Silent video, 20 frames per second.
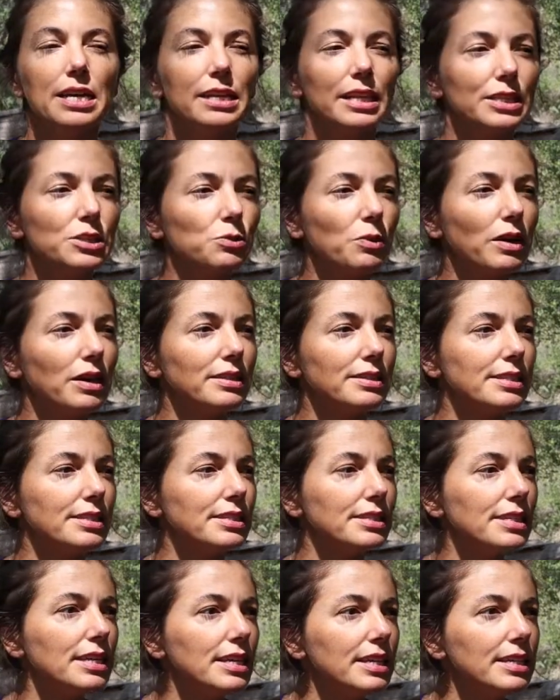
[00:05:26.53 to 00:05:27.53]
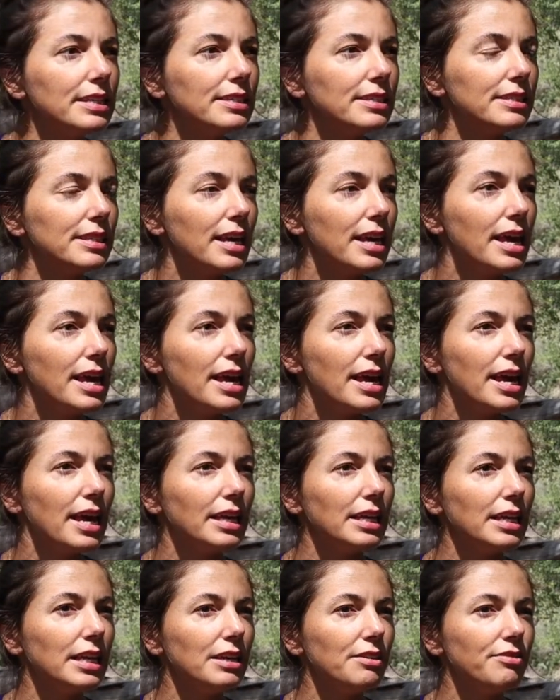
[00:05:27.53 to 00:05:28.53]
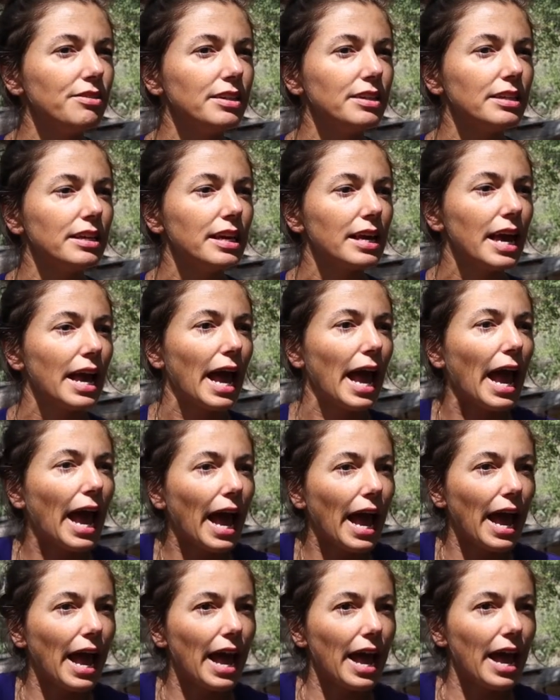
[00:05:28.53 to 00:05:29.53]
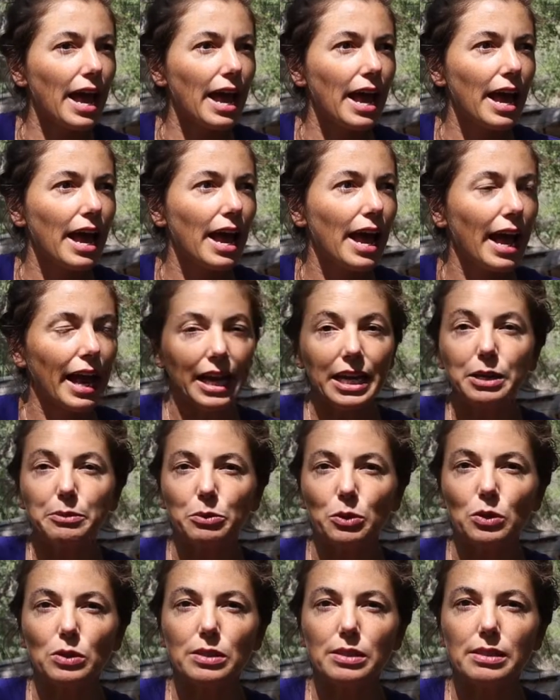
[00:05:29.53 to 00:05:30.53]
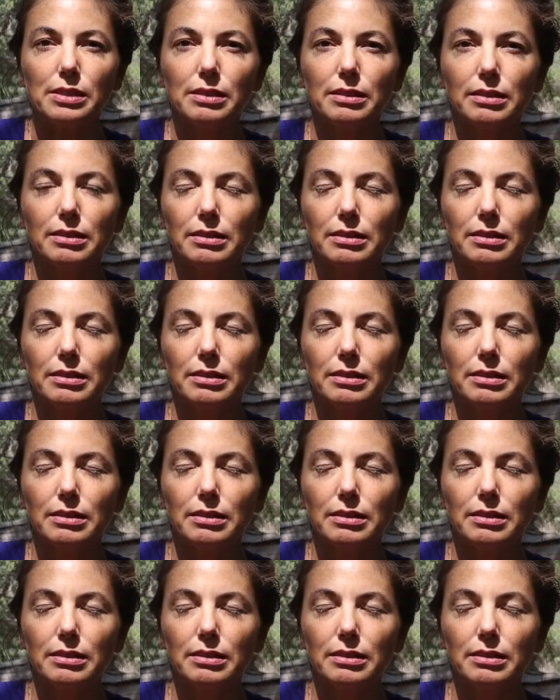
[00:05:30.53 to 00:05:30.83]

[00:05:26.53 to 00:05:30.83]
That's why seeds and even animals